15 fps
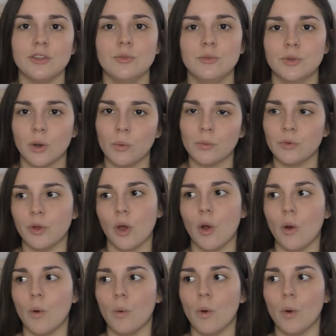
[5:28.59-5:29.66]
You don't
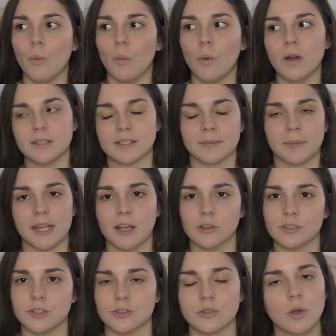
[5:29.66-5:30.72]
know what somebody
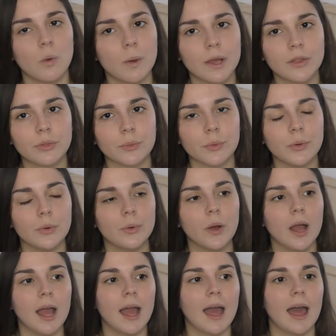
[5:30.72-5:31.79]
else is going
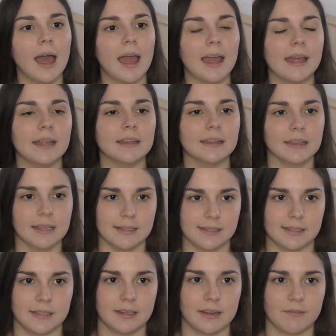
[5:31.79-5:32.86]
through, and
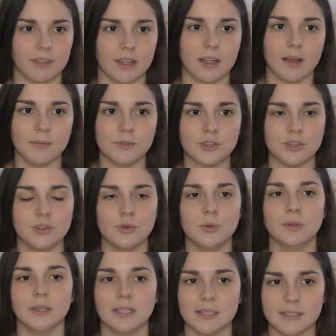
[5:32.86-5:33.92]
listen. If they come to
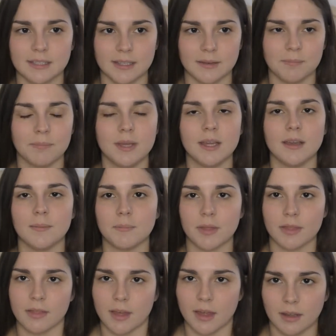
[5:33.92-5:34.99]
you, listen, be
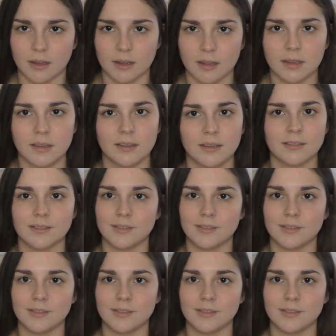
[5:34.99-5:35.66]
empathetic.